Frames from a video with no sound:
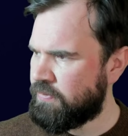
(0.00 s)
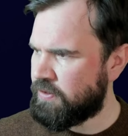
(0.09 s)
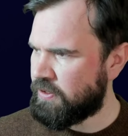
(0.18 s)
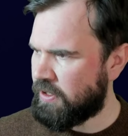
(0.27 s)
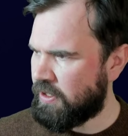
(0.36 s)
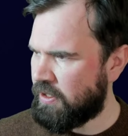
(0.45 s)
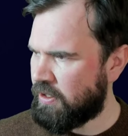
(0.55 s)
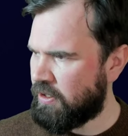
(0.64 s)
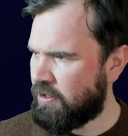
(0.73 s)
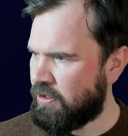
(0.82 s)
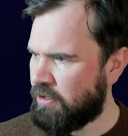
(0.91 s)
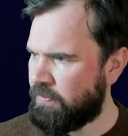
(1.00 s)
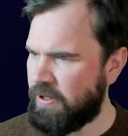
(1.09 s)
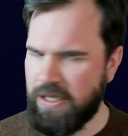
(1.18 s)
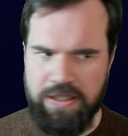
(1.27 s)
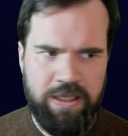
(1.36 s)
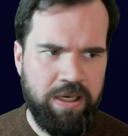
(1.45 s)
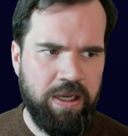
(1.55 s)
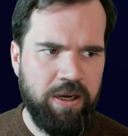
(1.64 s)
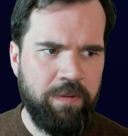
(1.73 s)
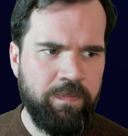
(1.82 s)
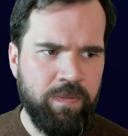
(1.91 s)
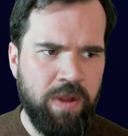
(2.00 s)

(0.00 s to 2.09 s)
Just gonna copy this in here.